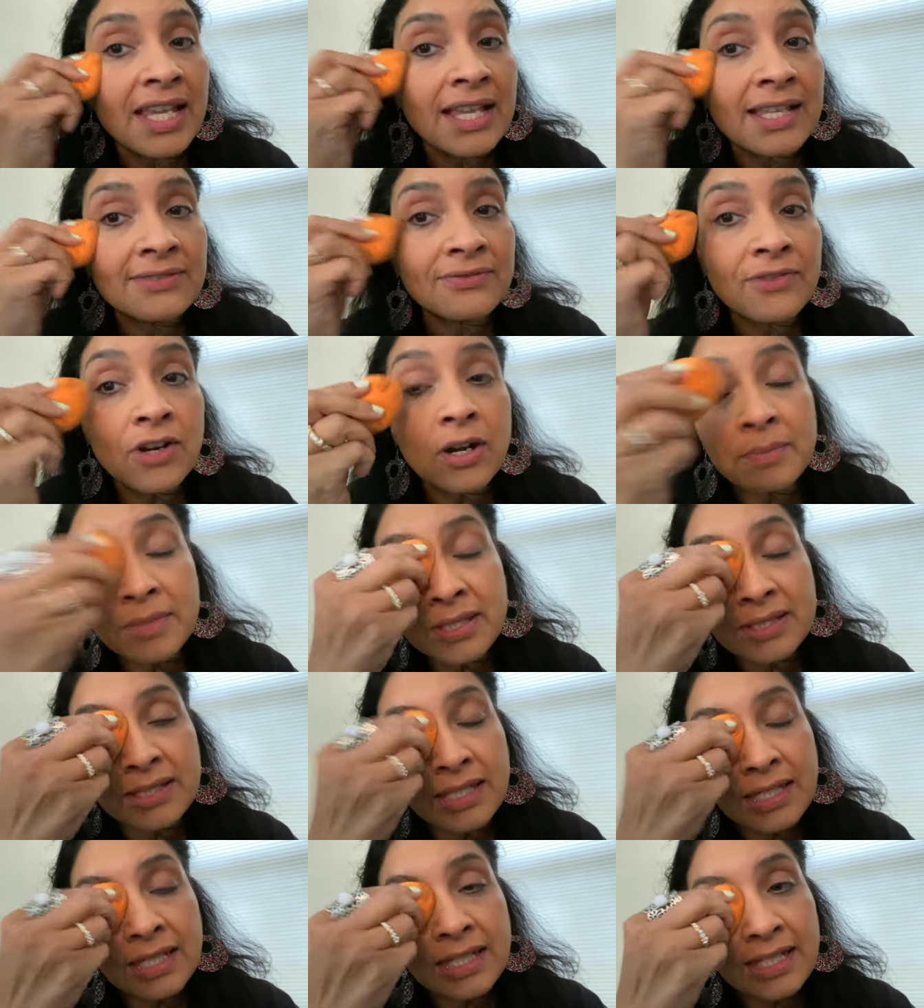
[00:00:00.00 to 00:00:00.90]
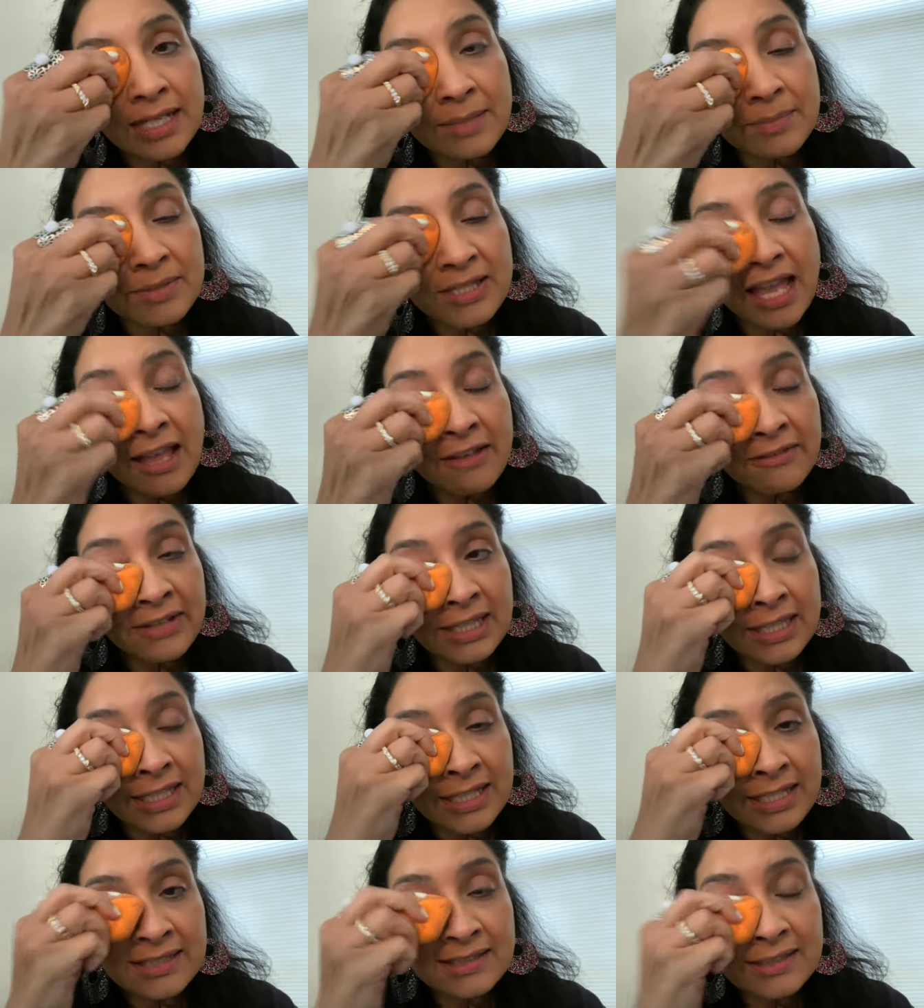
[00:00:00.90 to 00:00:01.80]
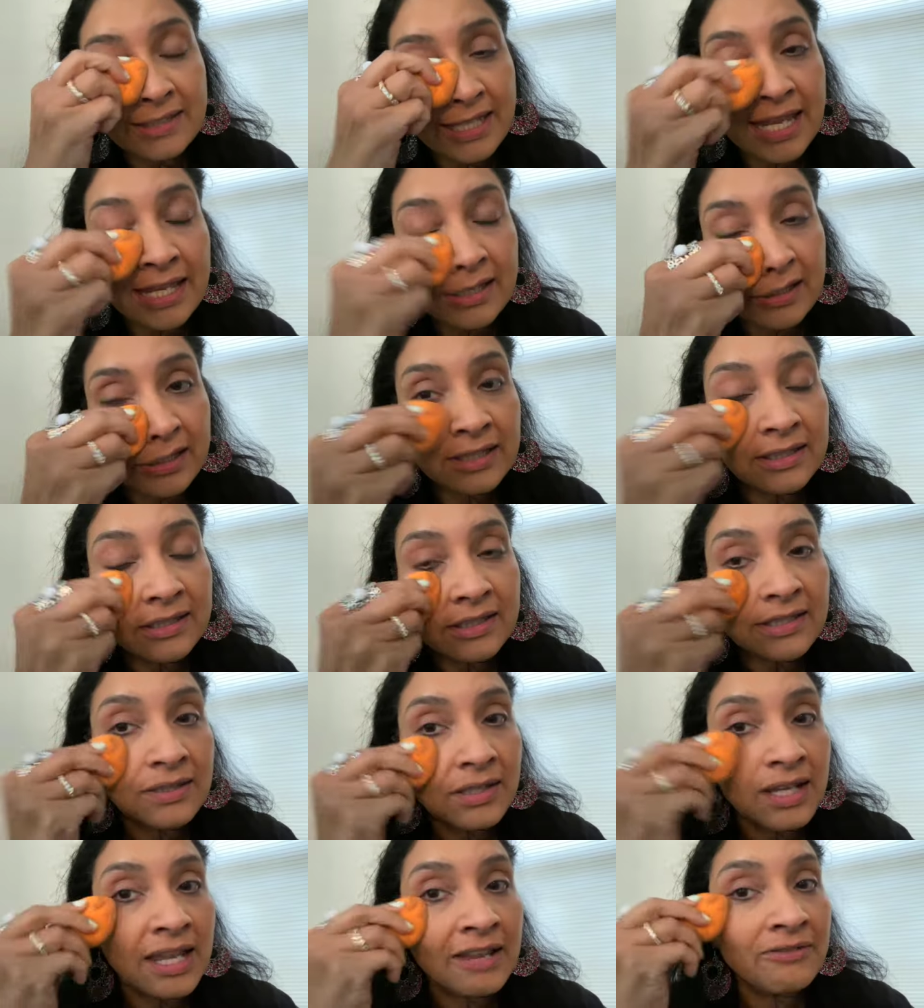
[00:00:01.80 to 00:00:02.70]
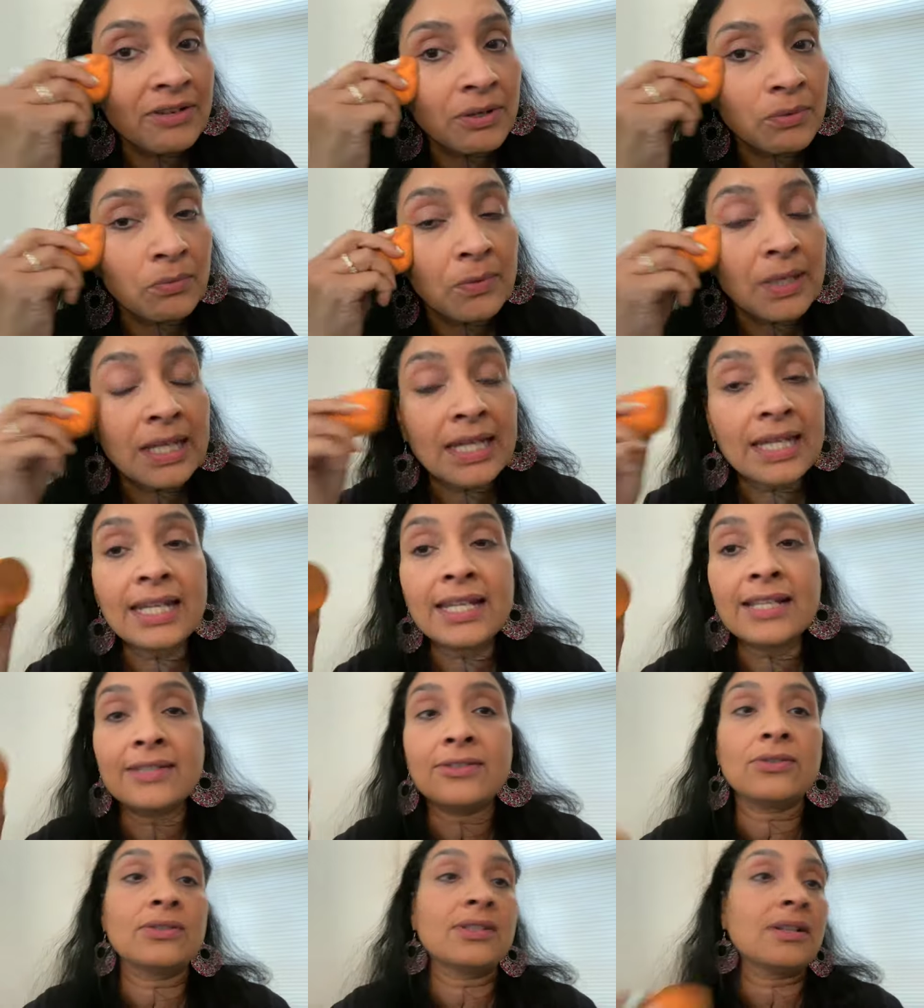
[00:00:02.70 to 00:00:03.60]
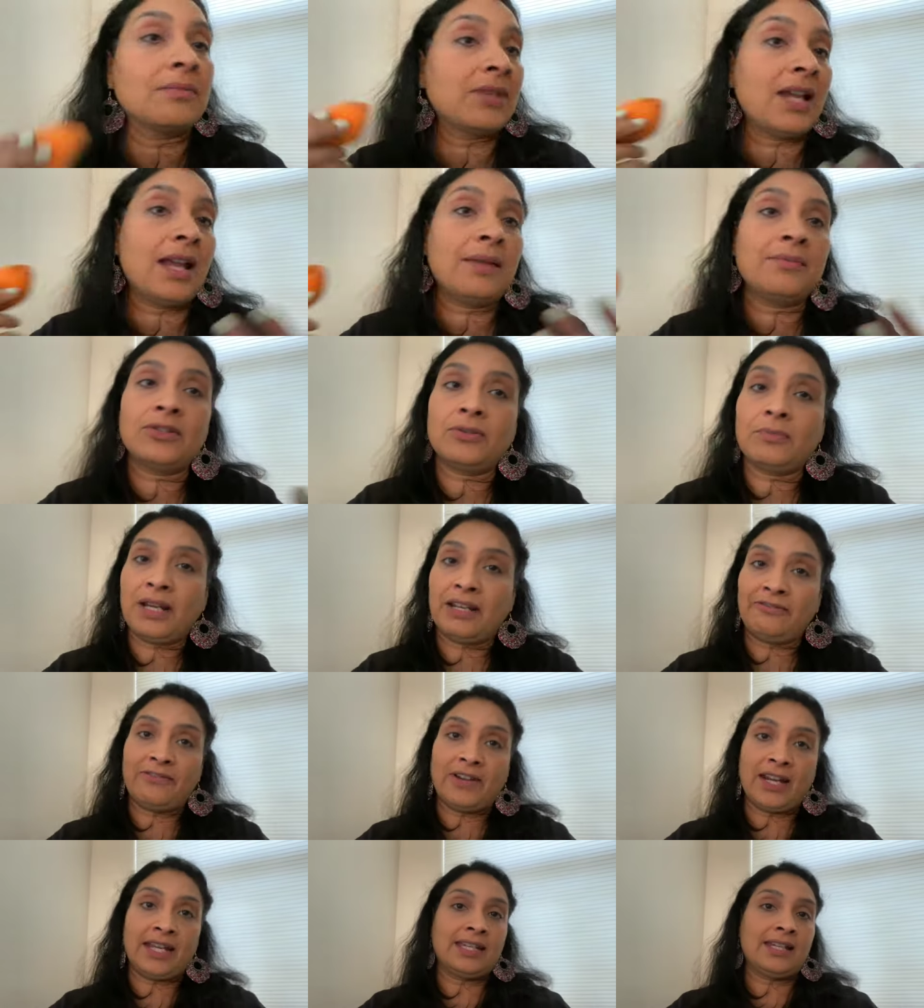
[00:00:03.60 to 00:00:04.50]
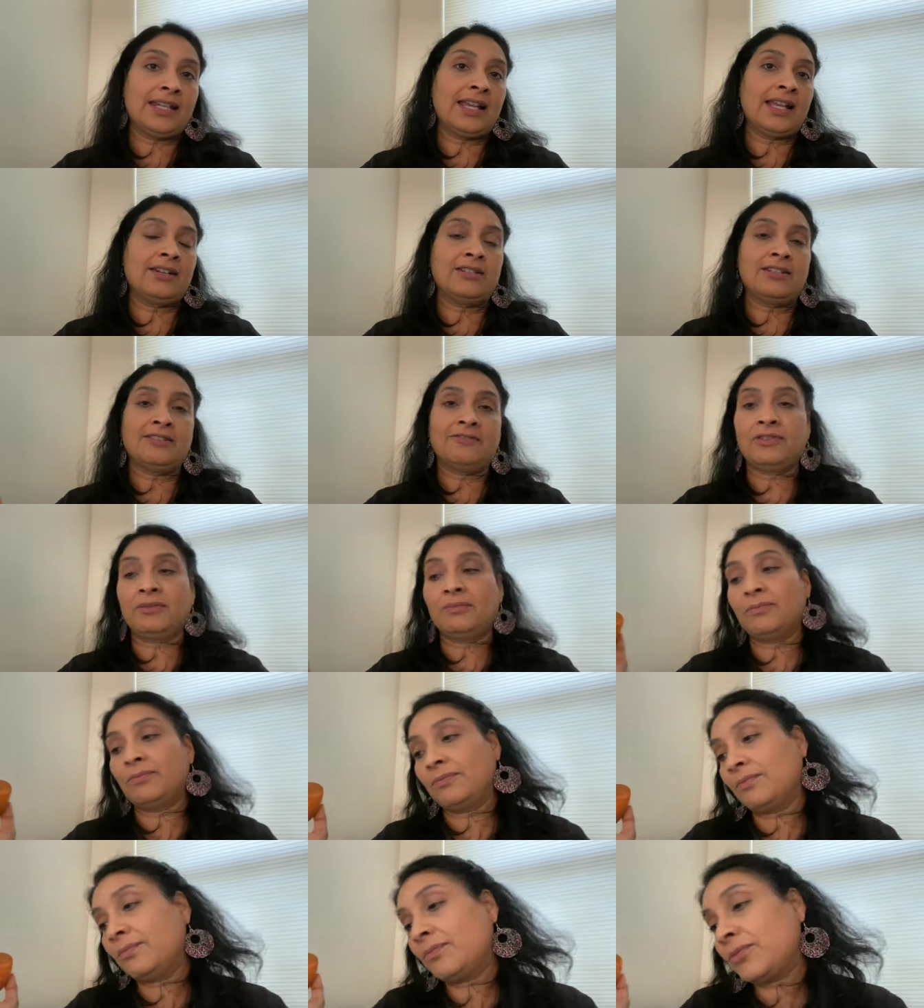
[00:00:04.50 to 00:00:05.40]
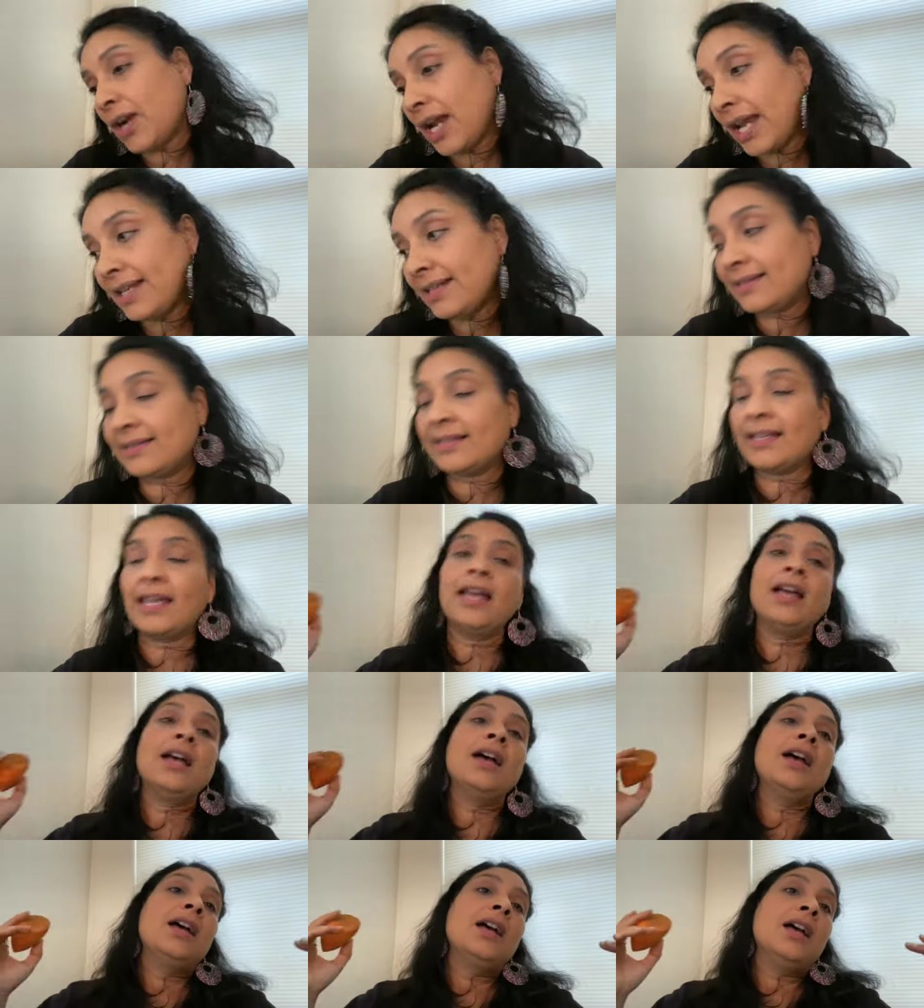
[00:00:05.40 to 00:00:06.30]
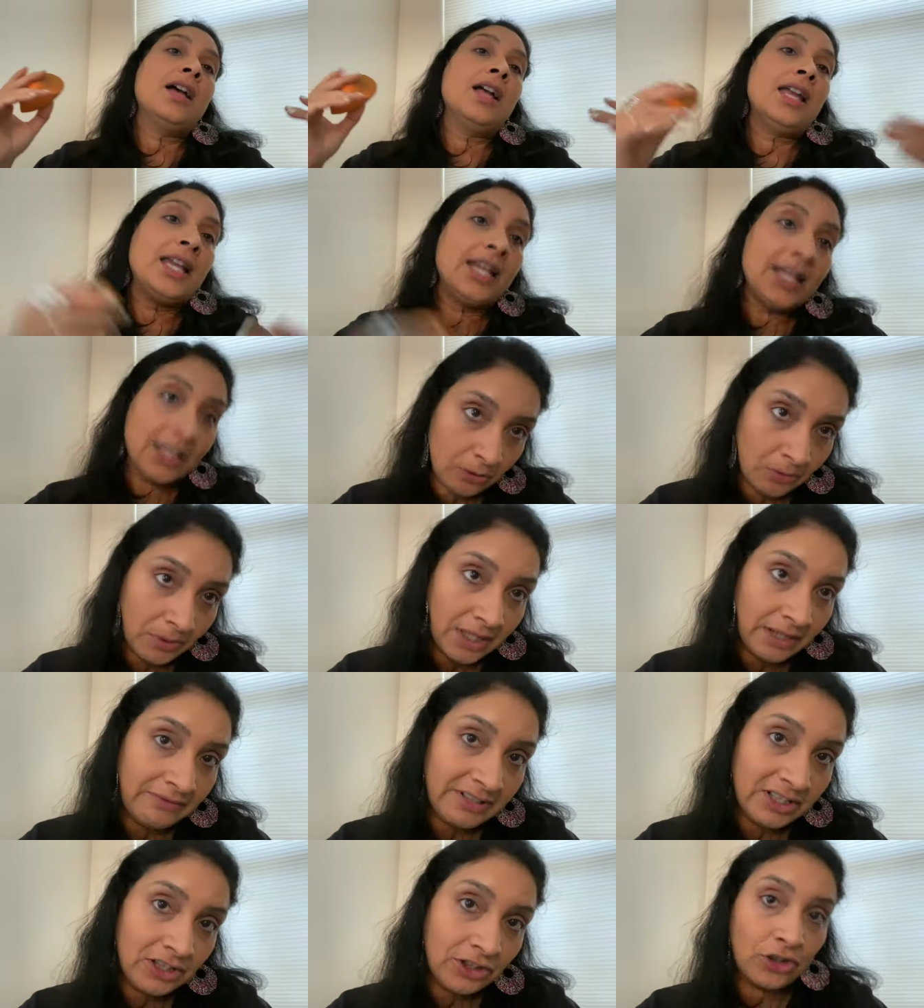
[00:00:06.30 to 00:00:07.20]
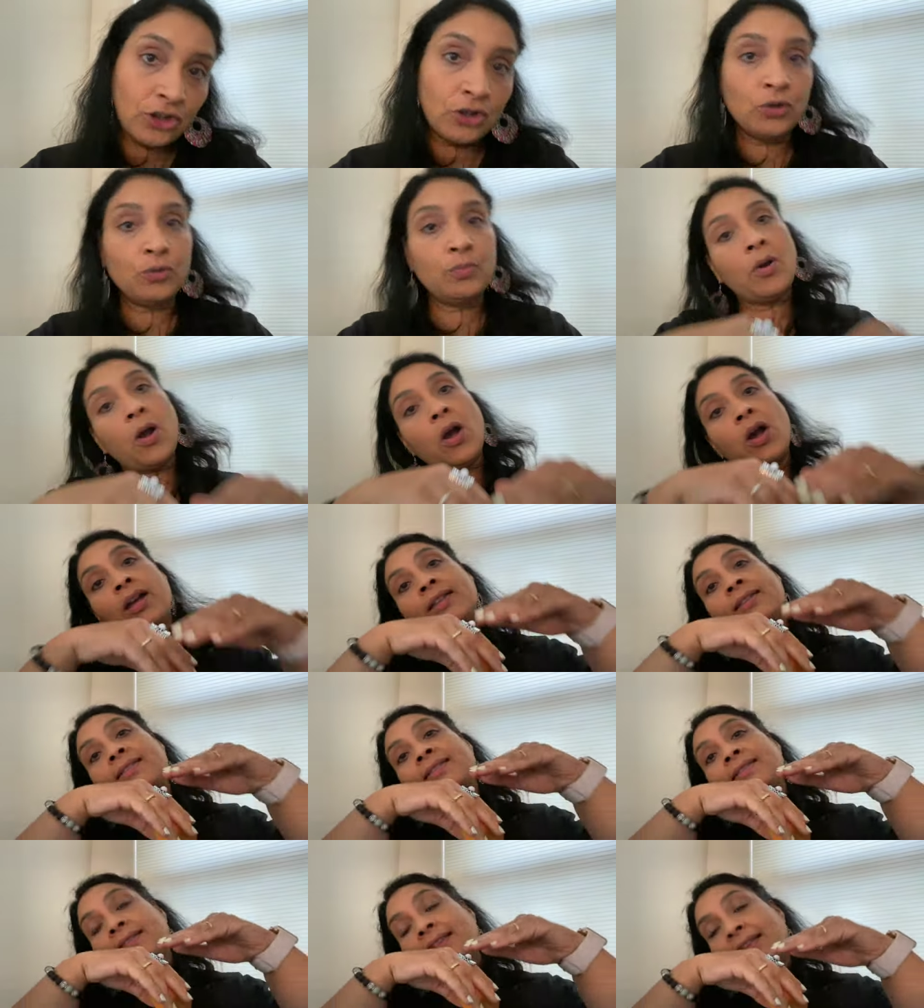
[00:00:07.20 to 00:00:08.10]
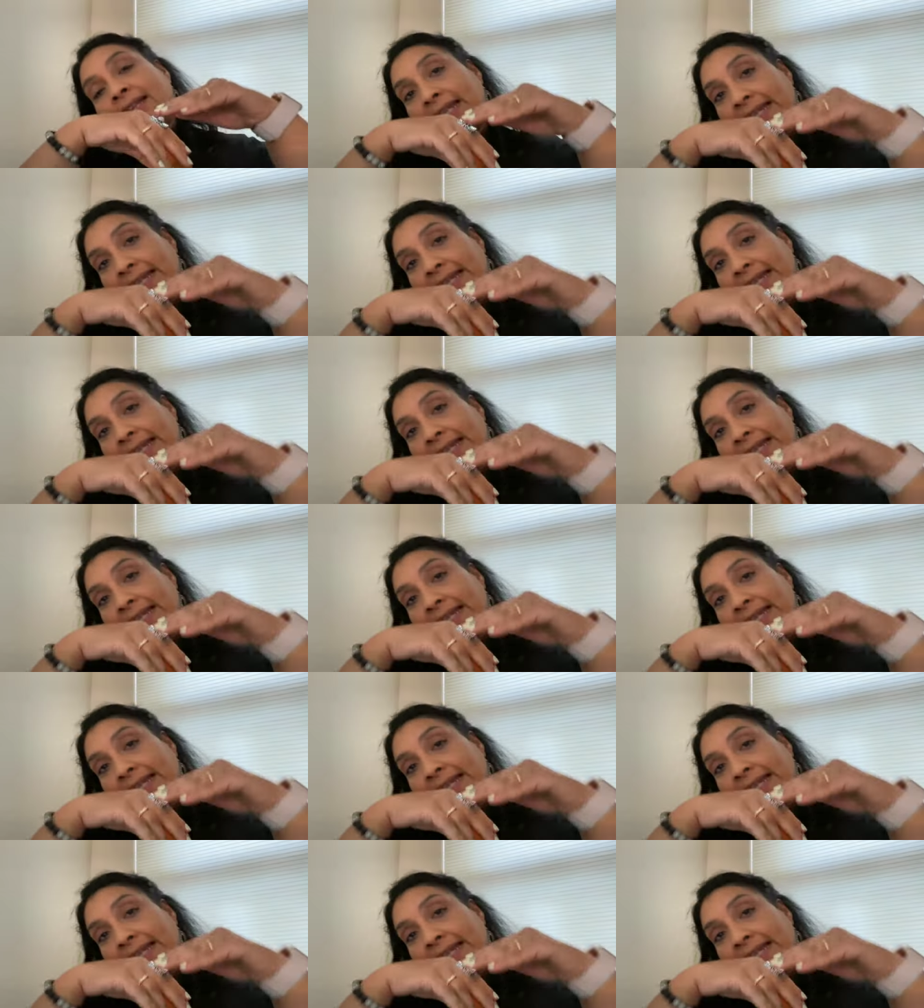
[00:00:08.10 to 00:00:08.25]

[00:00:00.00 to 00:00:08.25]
Pharmacy keeps having these sales every week, so sometimes you might find it at a different price included with your coupons,